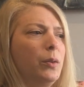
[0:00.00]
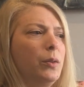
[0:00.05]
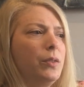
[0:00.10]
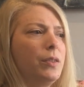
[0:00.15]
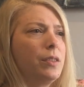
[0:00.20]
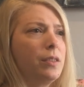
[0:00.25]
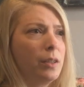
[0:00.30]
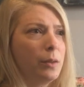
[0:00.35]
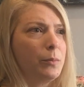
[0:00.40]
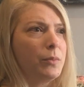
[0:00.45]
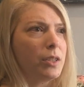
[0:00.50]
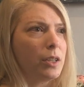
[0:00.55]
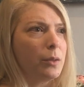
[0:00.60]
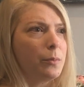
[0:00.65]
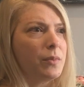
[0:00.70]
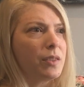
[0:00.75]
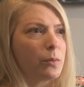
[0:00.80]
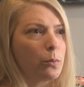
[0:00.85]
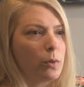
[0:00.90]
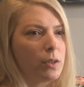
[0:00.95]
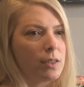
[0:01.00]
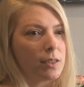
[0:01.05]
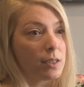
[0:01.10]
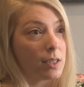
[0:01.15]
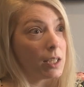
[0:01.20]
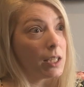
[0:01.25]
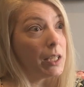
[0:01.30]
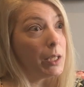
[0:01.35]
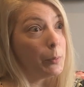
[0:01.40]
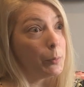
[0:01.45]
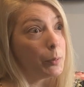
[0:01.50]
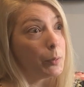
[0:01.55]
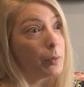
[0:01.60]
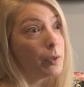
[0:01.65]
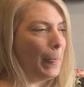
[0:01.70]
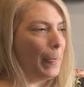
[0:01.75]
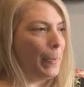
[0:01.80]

symptoms, was sleep.